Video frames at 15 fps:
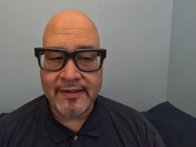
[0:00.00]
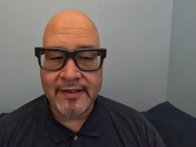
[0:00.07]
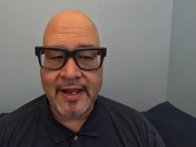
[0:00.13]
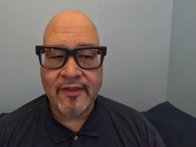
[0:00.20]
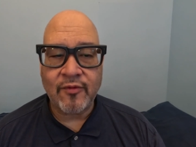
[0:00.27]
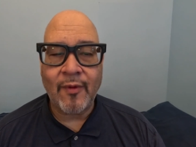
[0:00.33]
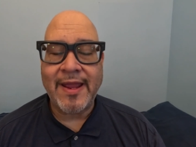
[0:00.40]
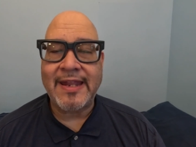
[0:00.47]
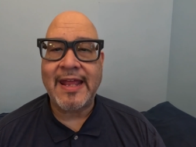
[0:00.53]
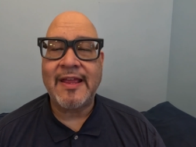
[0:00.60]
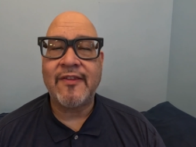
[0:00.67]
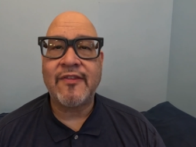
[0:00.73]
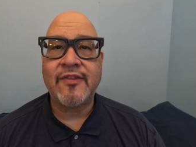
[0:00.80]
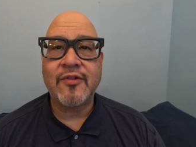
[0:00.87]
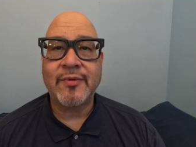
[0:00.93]
Today's weight
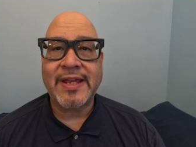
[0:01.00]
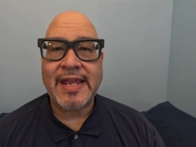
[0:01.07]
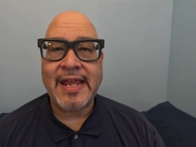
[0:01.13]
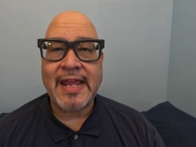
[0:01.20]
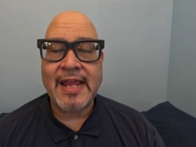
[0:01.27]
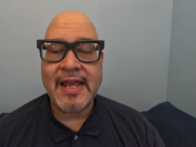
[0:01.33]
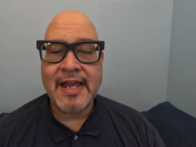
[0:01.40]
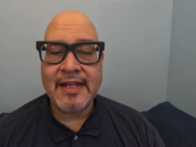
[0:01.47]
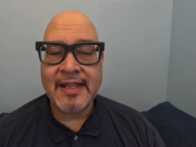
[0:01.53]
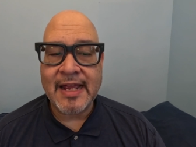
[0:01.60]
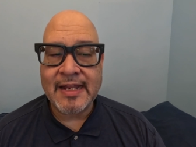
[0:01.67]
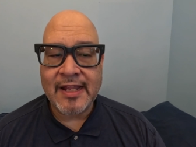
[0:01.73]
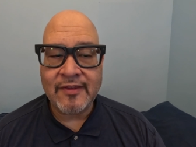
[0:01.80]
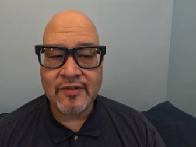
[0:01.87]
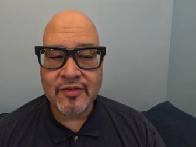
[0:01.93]
is
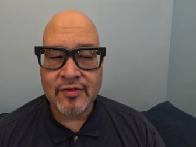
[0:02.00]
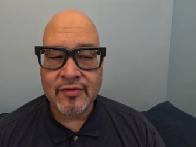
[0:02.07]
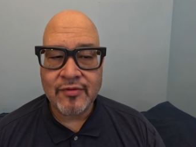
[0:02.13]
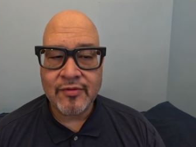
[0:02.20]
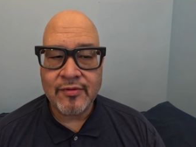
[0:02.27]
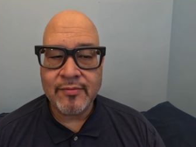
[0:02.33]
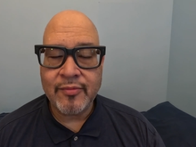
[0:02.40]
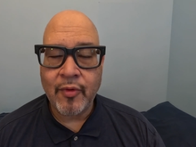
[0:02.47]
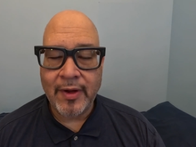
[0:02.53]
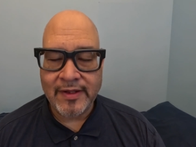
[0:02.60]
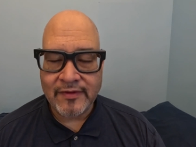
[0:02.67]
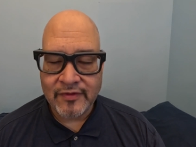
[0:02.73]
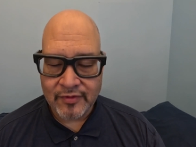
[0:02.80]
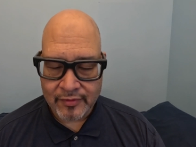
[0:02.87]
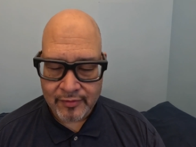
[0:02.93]

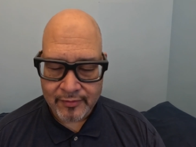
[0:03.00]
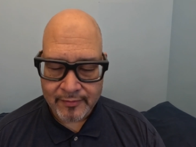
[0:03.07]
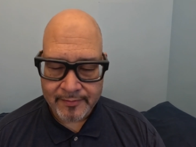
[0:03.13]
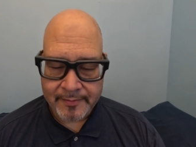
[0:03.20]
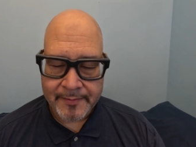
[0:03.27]
392.2.